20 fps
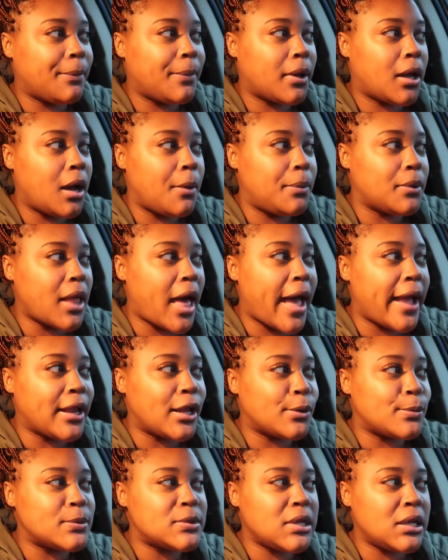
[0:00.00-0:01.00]
up a couple of
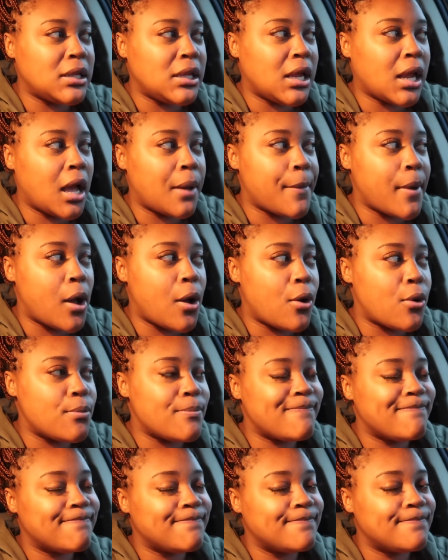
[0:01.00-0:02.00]
items, and then come
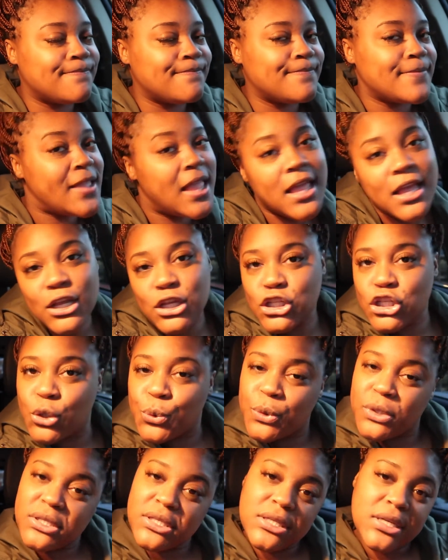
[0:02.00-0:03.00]
home. So
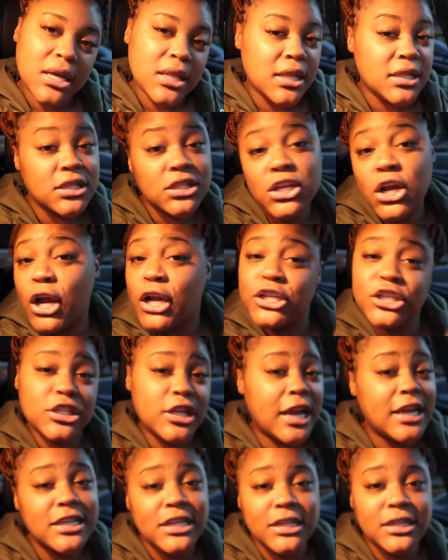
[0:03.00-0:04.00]
we'll see y'all at Target and AT.